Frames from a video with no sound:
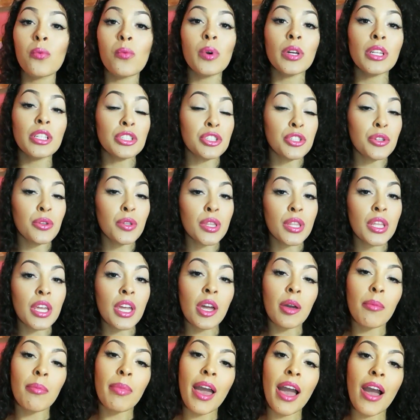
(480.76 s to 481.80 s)
What did you
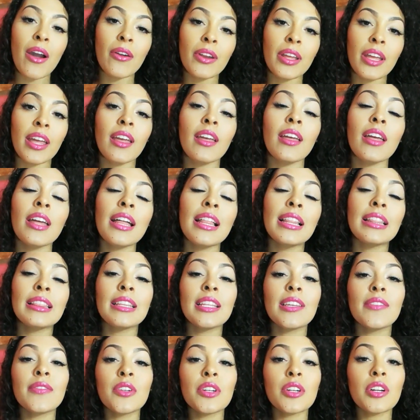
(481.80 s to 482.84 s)
think about it?
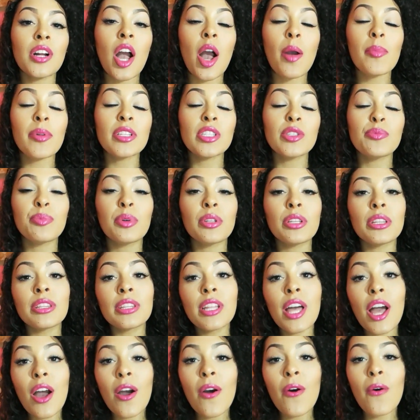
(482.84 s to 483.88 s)
Leave your comments
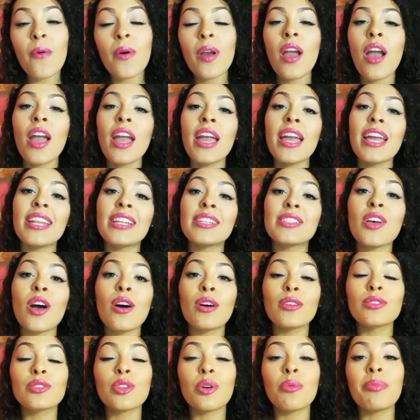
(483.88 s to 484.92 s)
below. It is
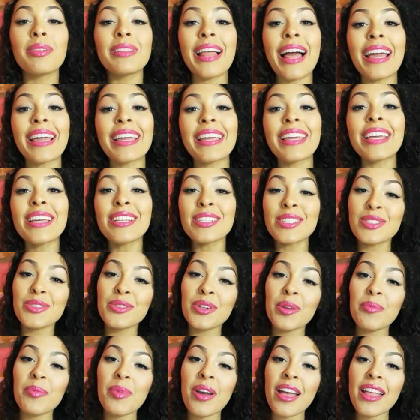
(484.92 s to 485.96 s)
also Black
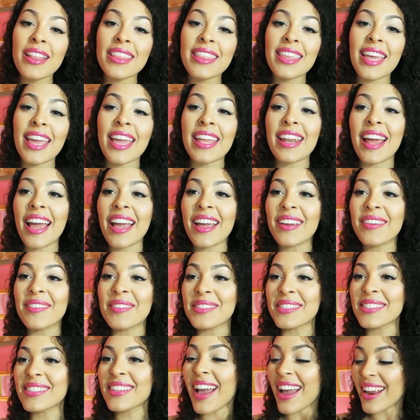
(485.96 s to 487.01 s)
History Month, and I
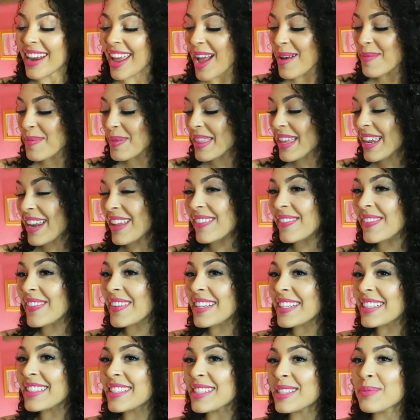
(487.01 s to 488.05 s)
was kind of happy that I
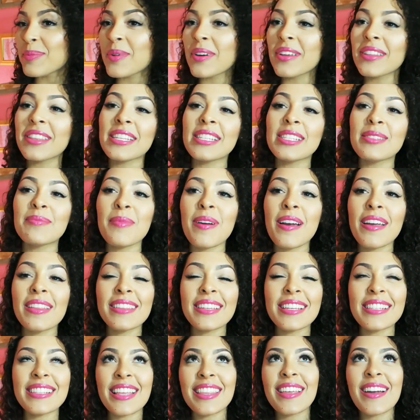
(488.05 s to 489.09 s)
finished this book this month,
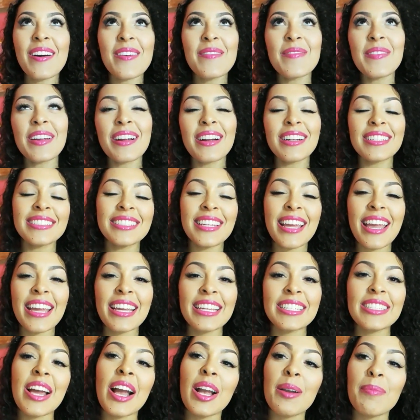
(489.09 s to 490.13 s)
because I thought, oh my gosh, yeah, I
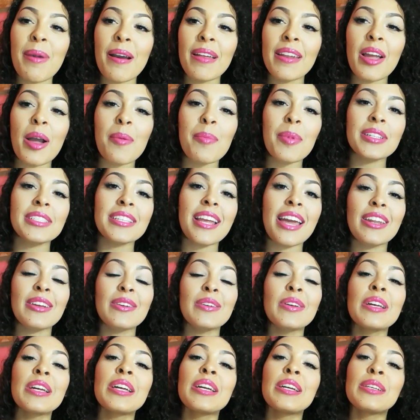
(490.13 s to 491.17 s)
could talk about it on my channel.
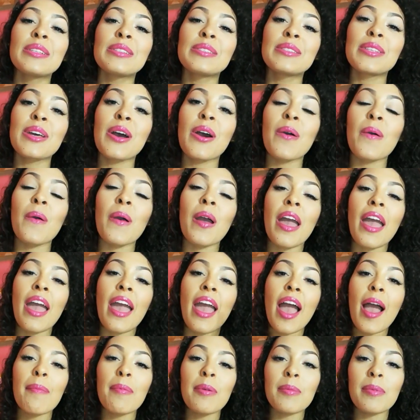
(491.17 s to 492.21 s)
So,
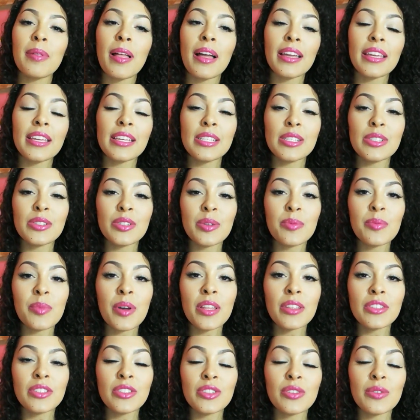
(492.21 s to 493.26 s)
happy Black History
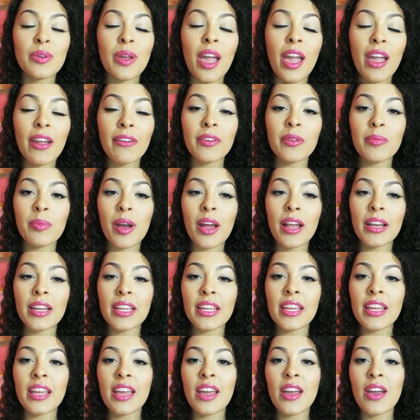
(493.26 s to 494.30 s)
Month to
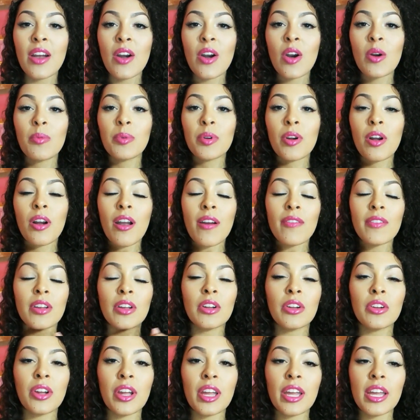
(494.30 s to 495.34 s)
everybody. Hope you're all having a
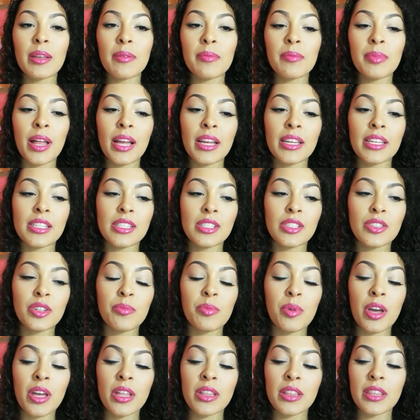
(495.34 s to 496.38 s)
great Black History
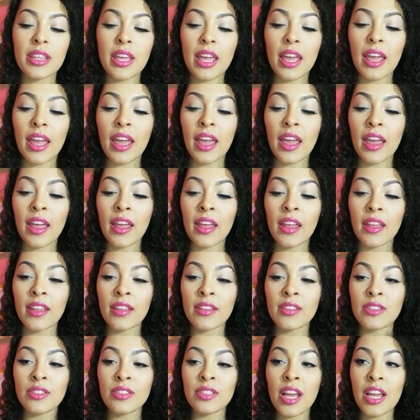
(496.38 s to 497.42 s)
Month,
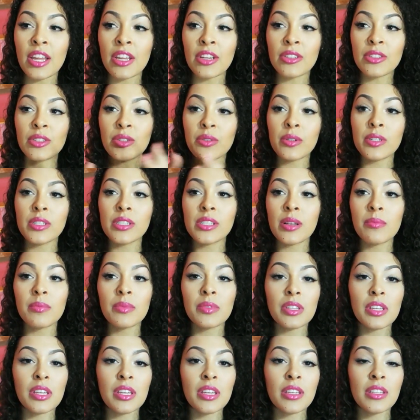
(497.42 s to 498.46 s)
and that you're doing
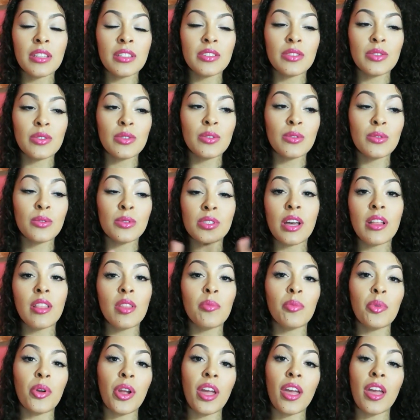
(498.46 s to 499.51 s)
something to
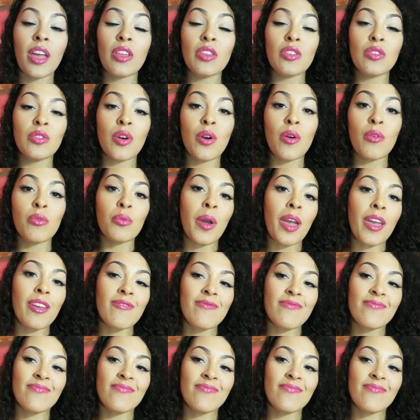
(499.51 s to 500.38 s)
celebrate in your own way.